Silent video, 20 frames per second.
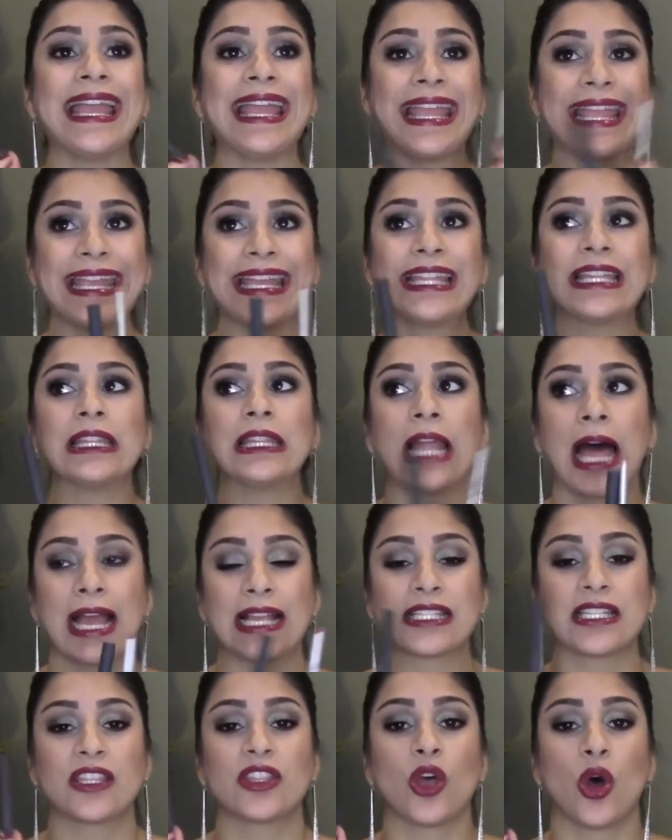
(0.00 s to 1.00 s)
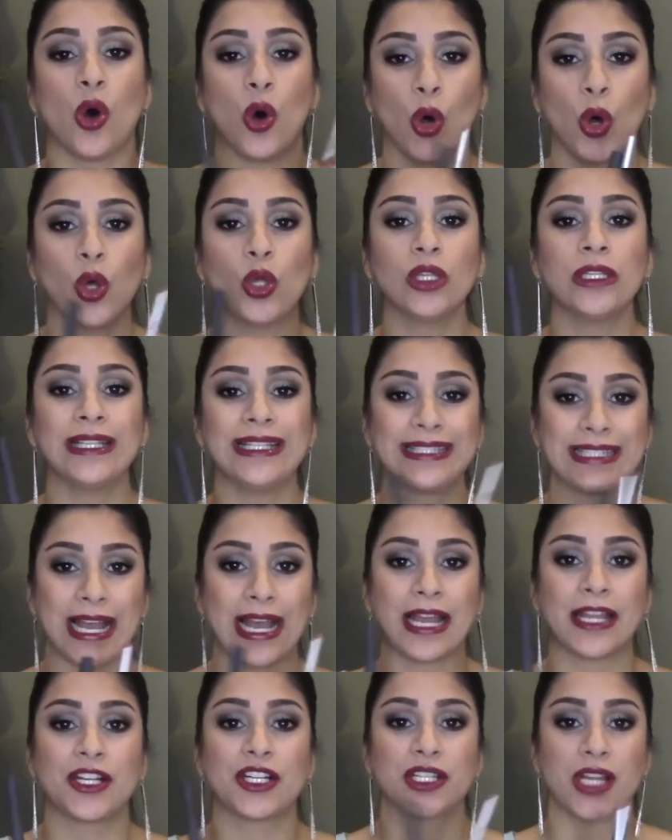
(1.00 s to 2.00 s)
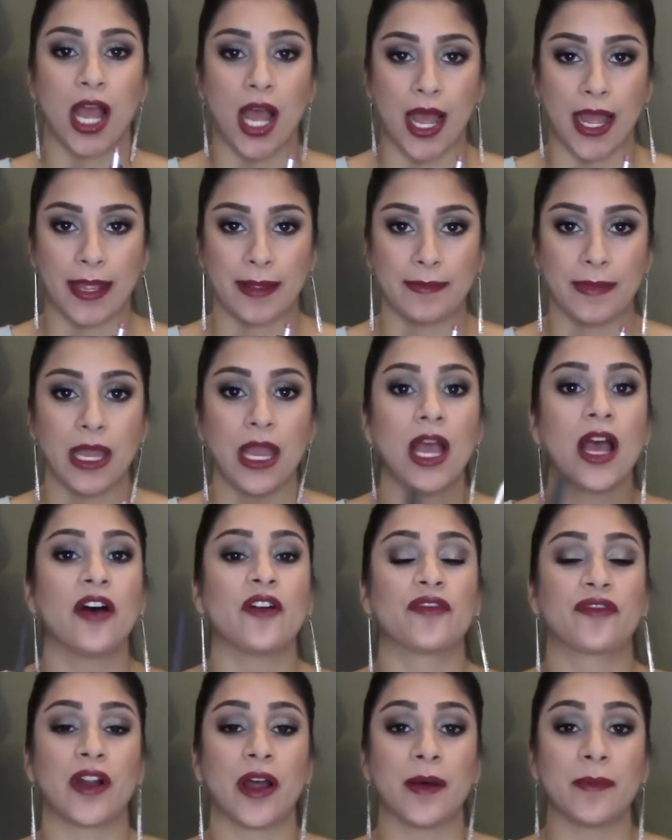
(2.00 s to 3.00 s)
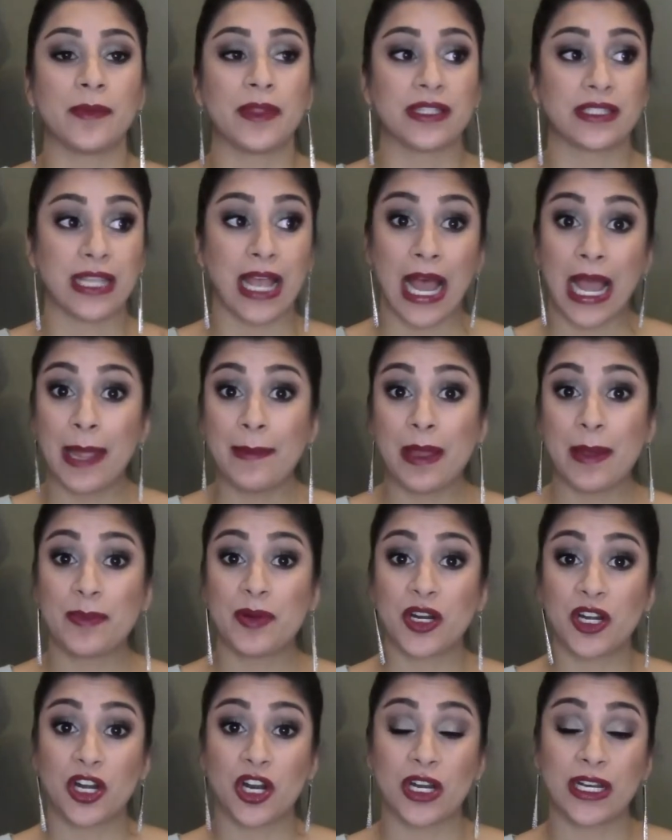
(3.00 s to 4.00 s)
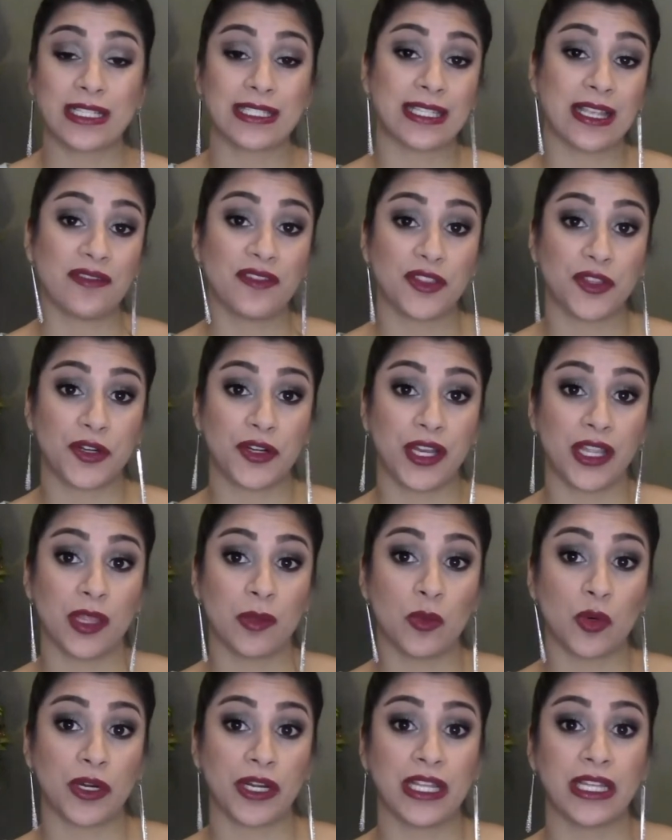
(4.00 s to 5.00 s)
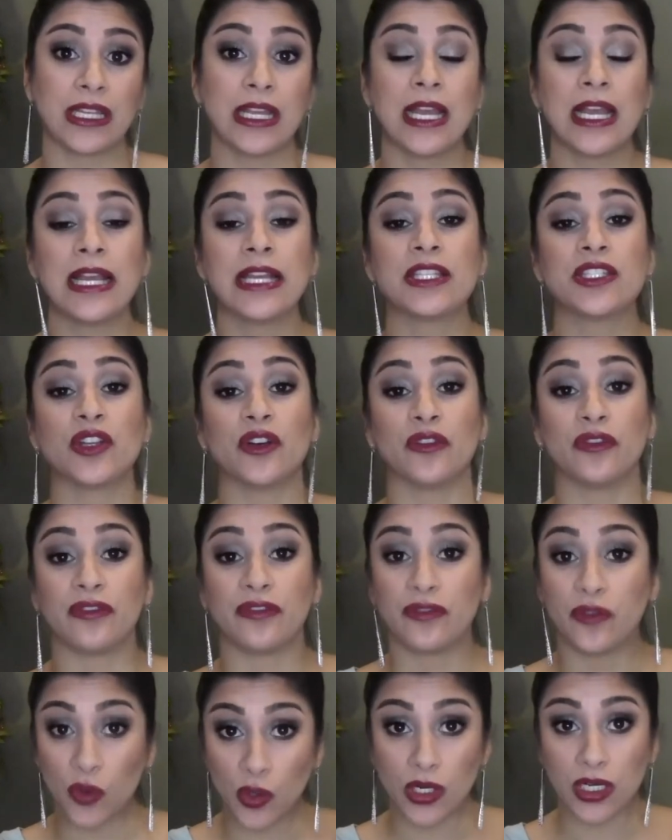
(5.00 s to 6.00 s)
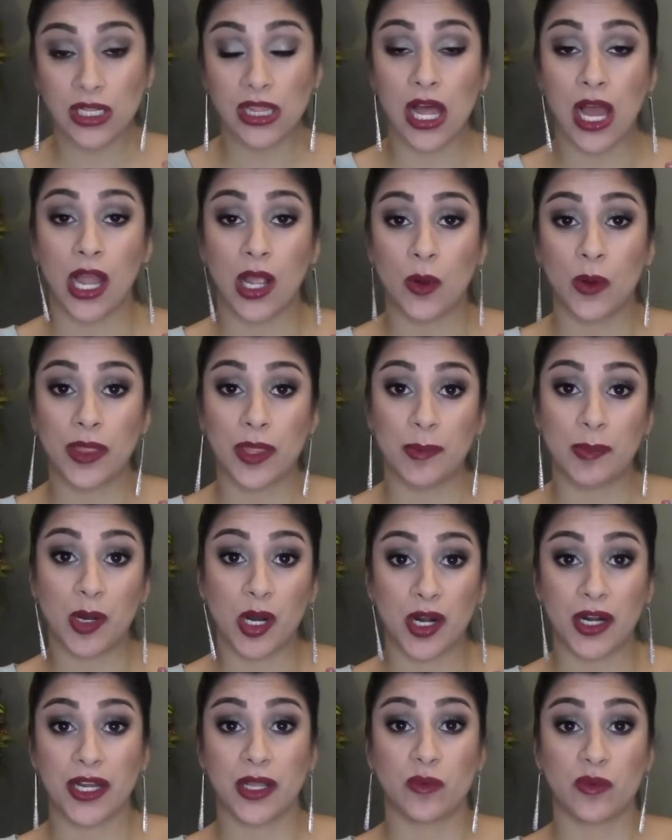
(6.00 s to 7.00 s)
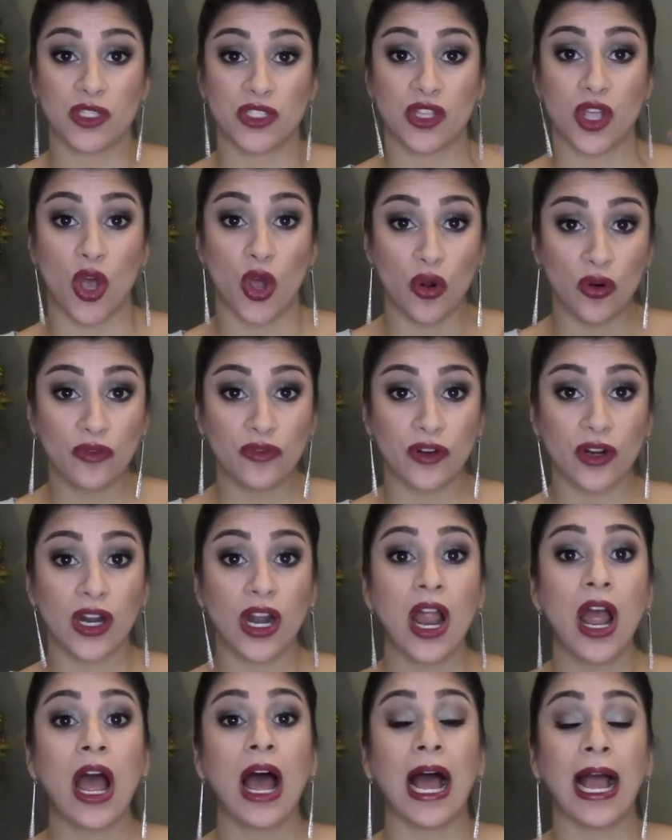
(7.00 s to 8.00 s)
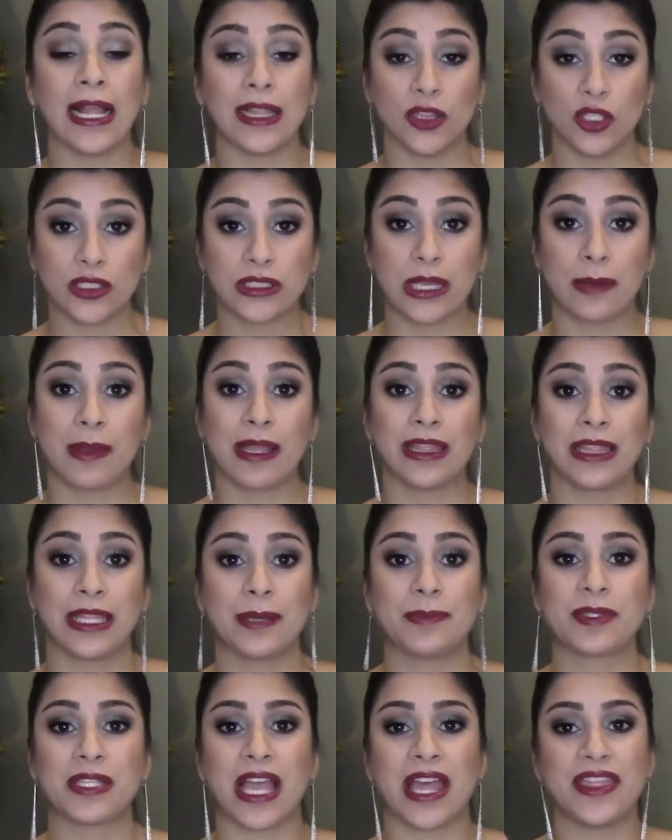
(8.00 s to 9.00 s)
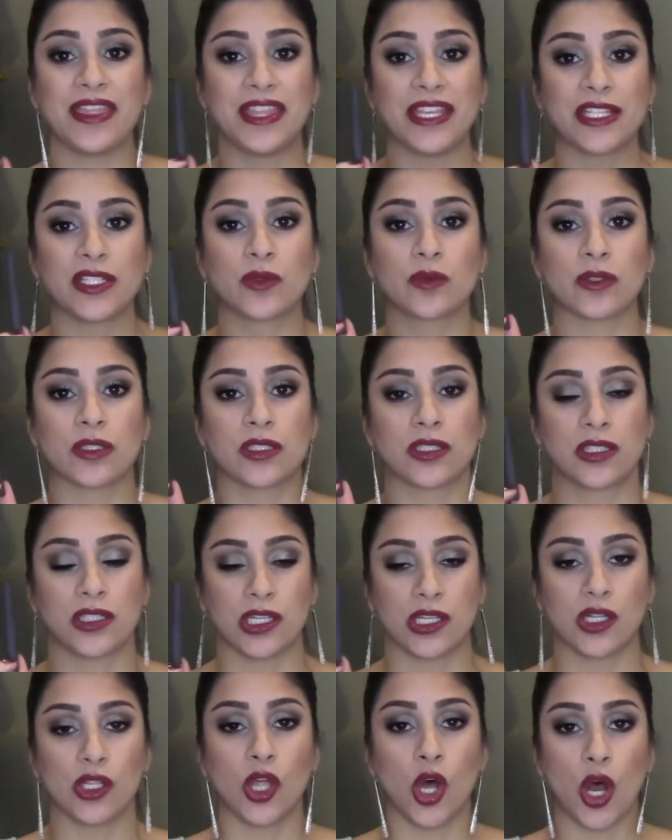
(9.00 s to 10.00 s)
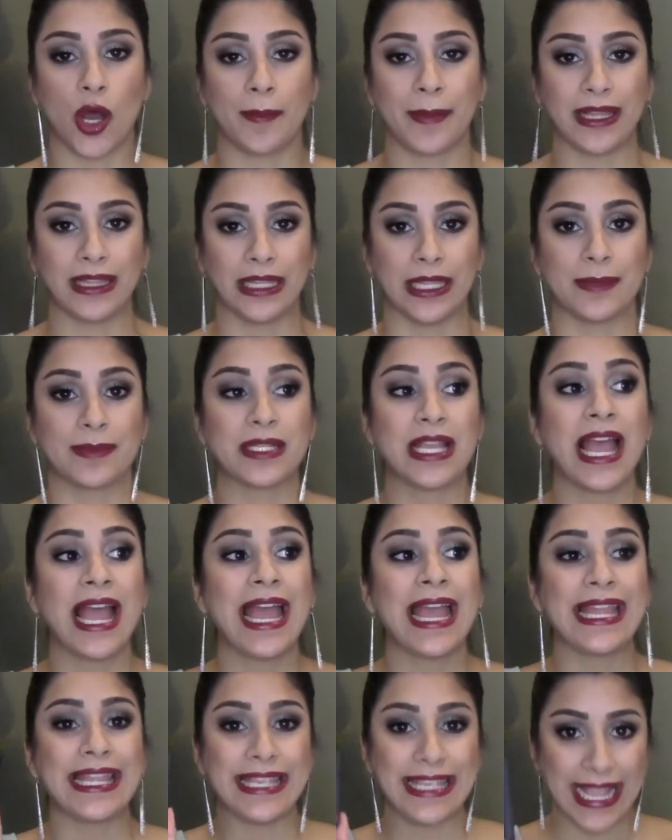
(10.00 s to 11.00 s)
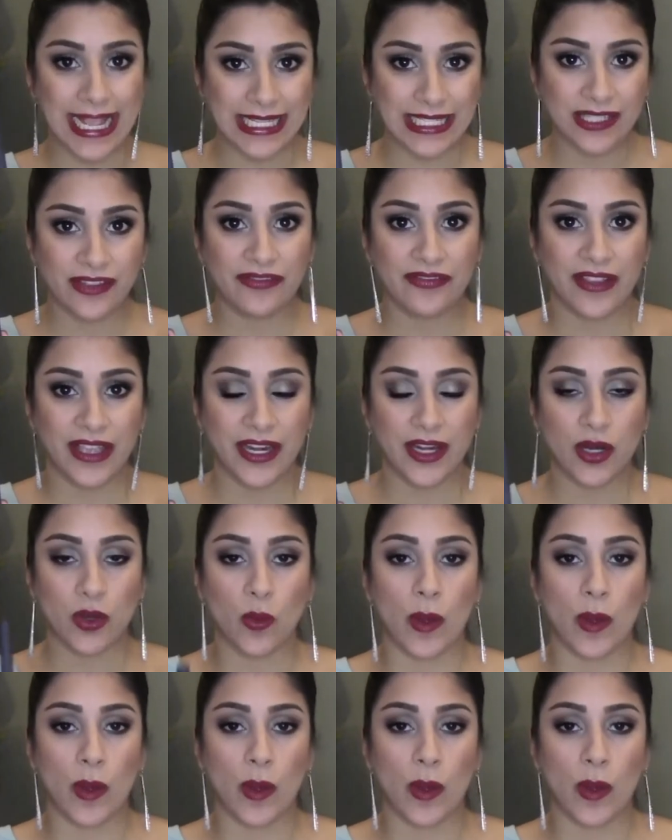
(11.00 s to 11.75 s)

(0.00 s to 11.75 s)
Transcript: It lasted the whole entire time. From the time I put it on at seven thirty in the morning till four o'clock when the party was over, I looked at my lips and this was still on my lips. Yes, it faded